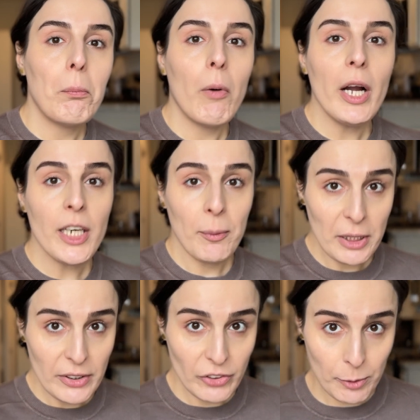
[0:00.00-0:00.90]
My
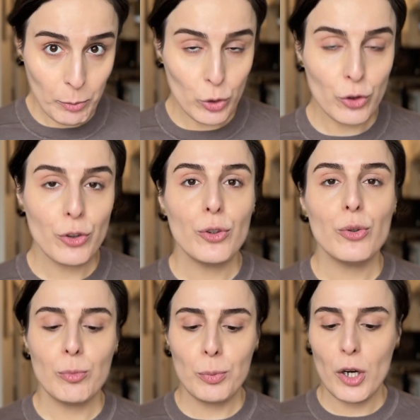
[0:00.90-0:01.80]
number three most
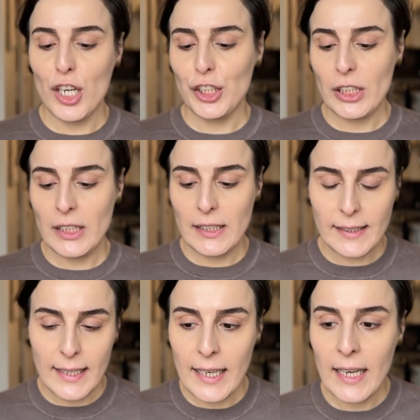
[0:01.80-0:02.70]
used brush is
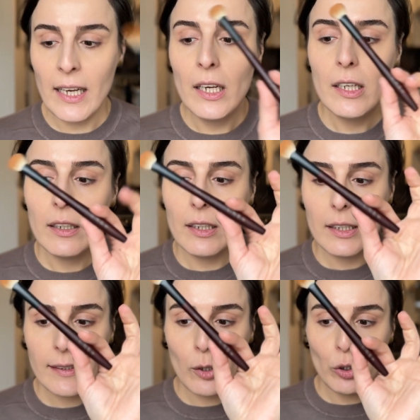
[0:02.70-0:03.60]
the
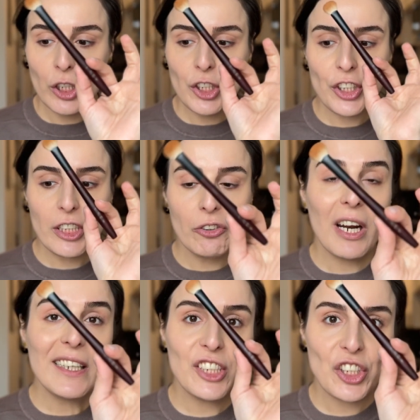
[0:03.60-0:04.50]
Sonia G
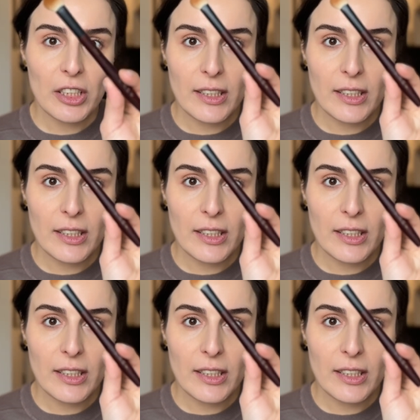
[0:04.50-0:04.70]
Tradition